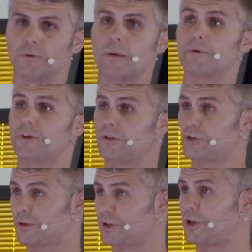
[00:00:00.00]
Remember, the
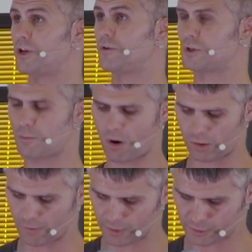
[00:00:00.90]
church accused
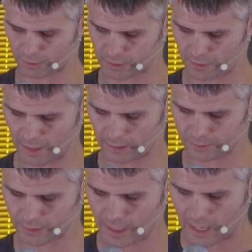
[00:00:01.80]
Paul of all sorts of things.